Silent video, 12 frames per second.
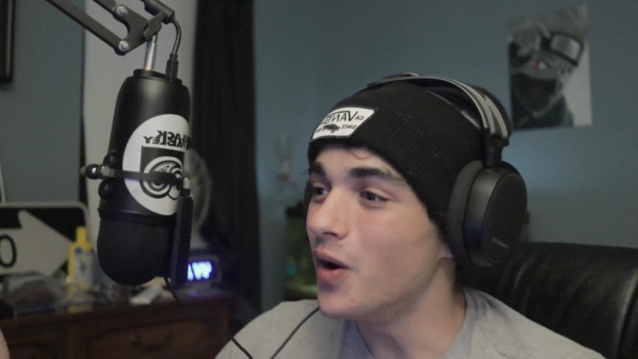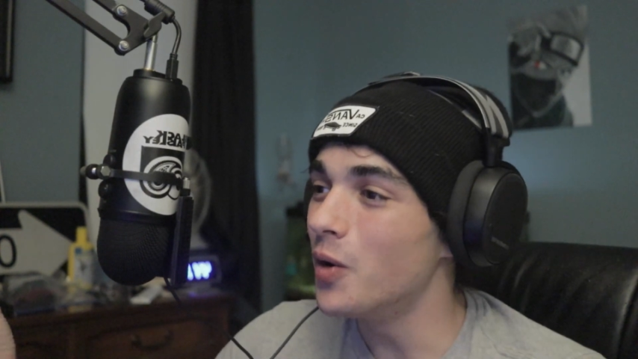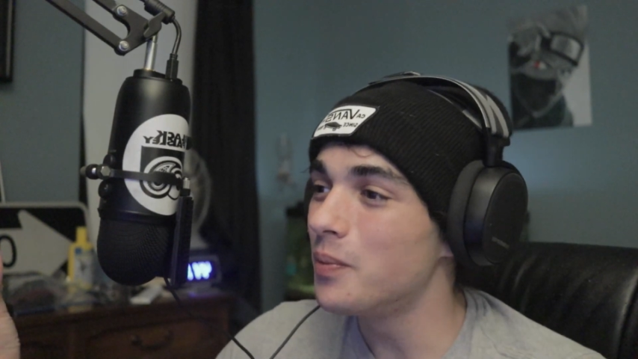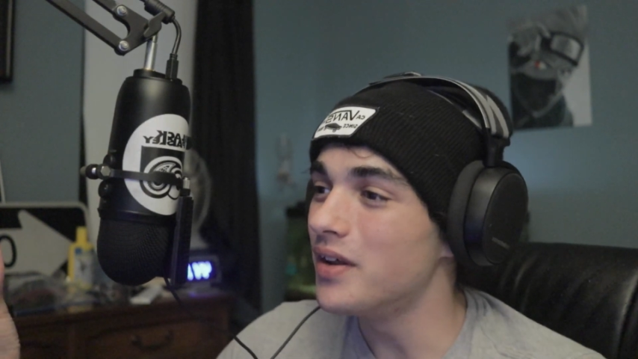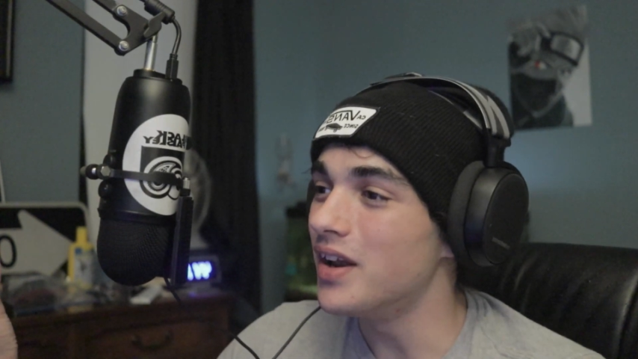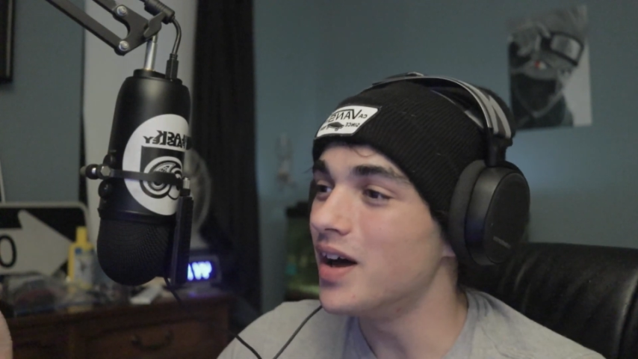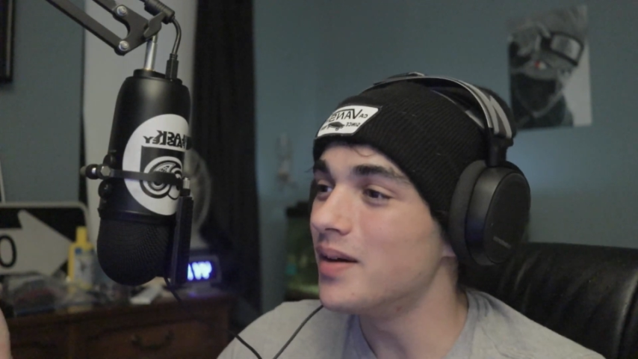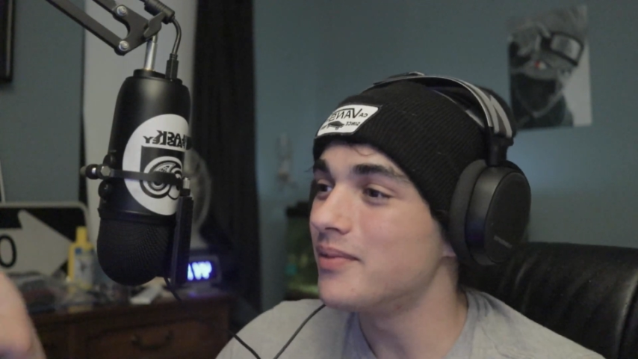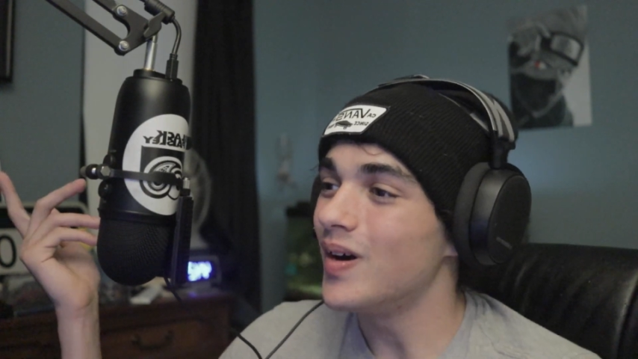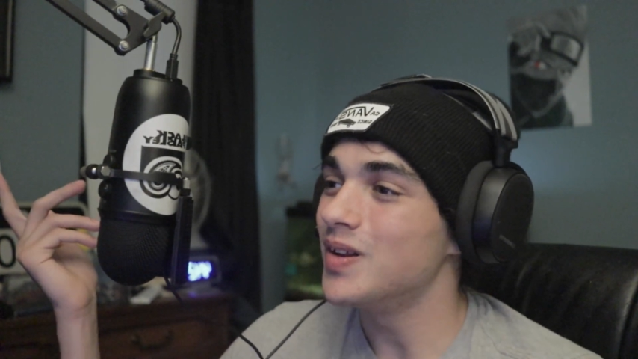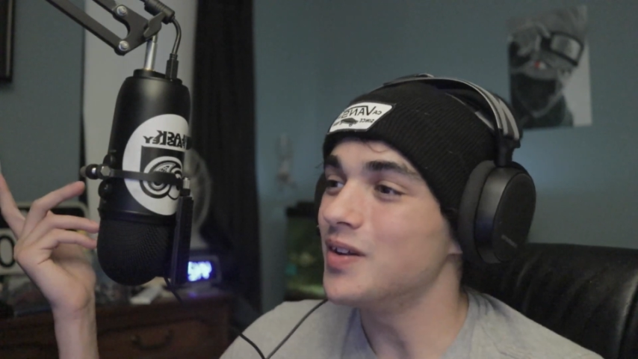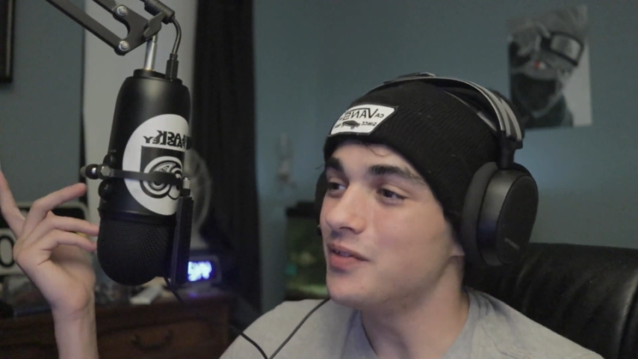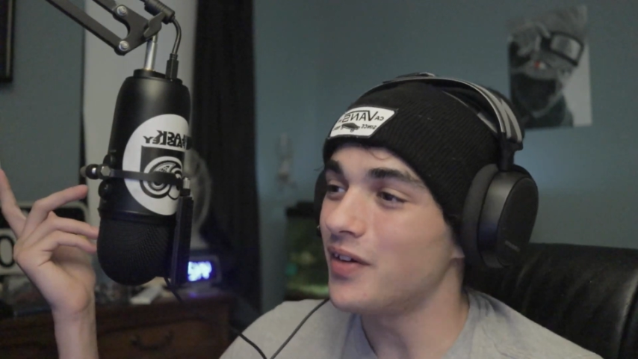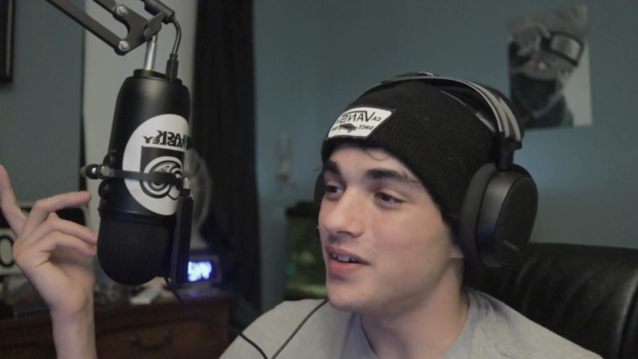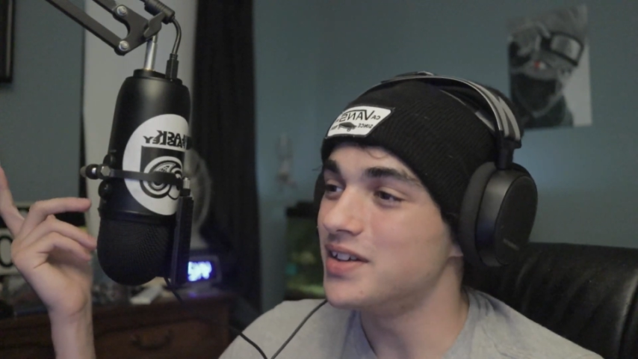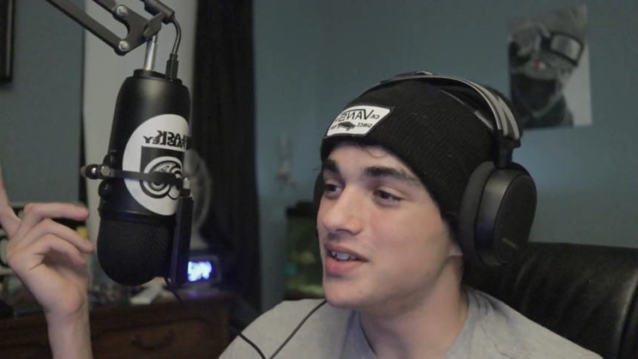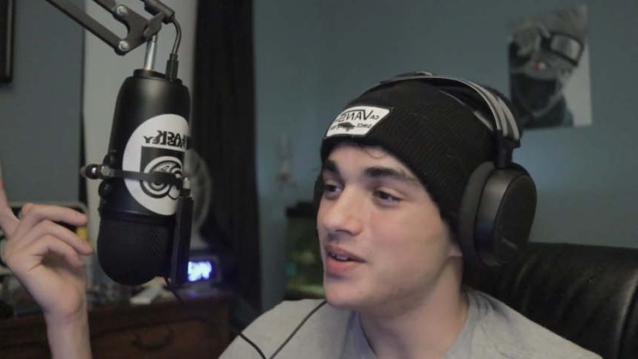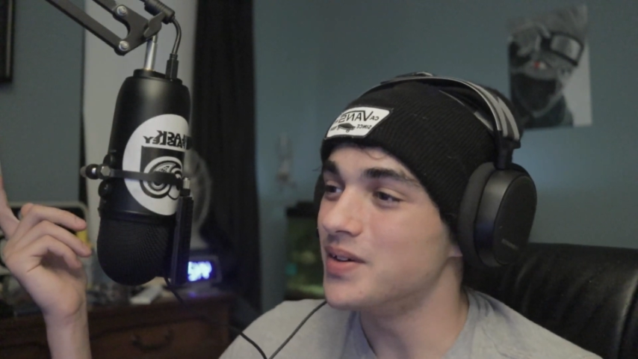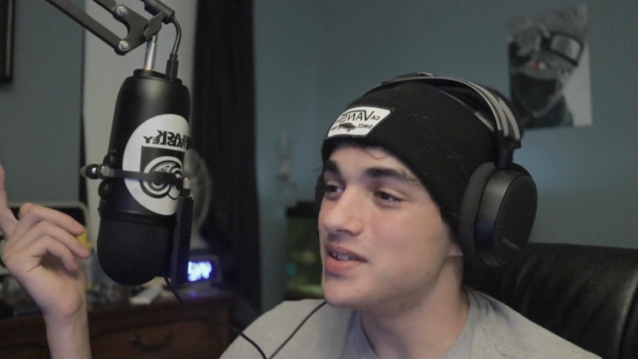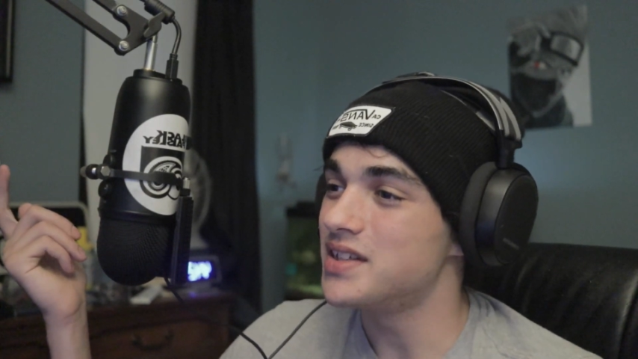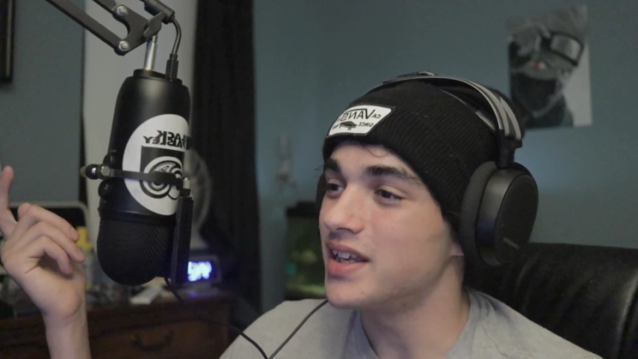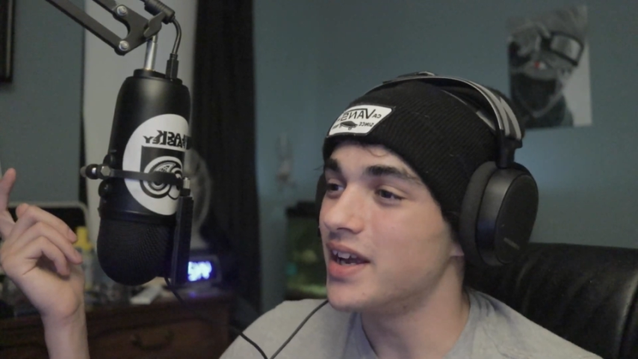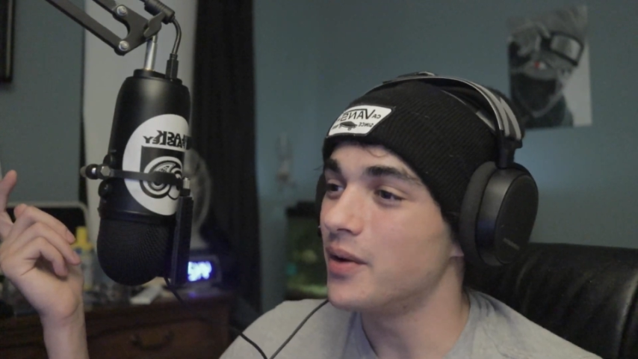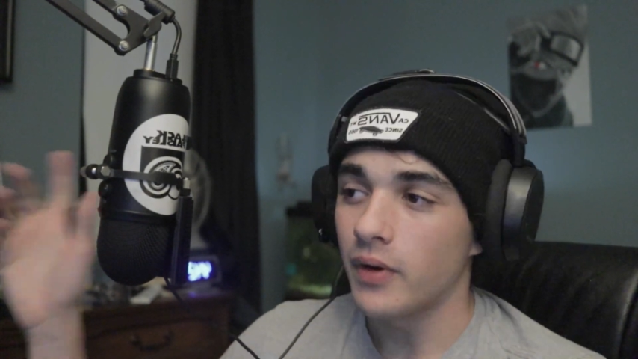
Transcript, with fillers: open up all of our denoising here.